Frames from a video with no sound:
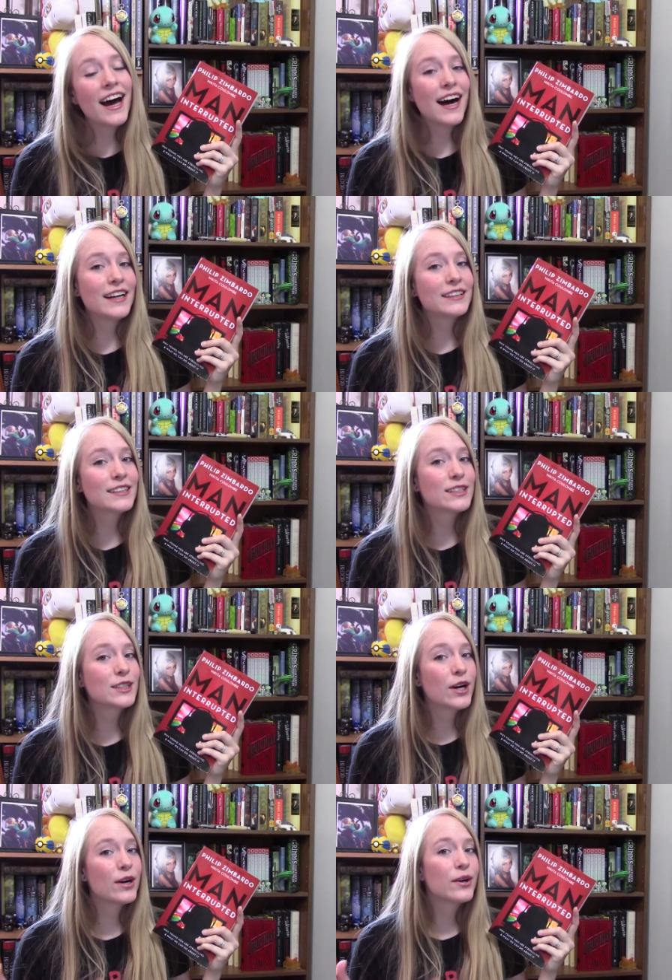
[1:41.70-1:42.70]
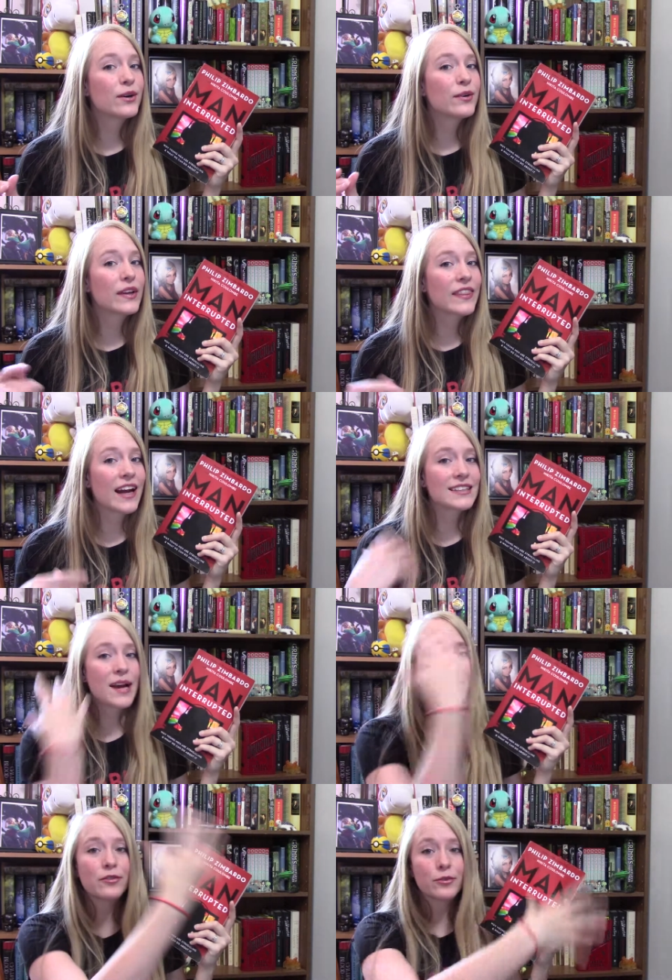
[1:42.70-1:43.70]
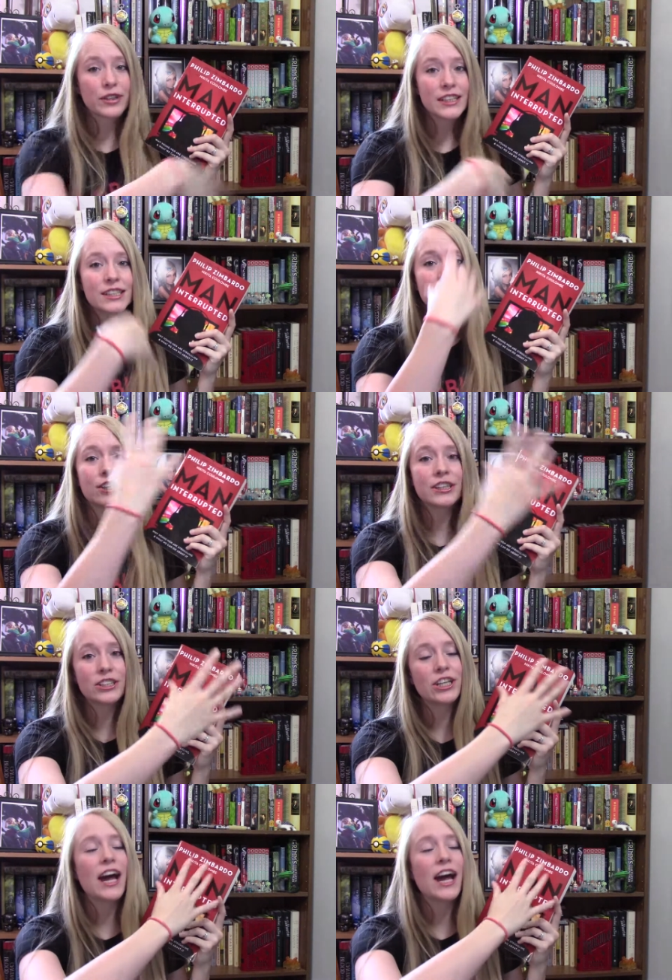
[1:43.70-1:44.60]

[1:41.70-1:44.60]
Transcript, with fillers: And so that type of research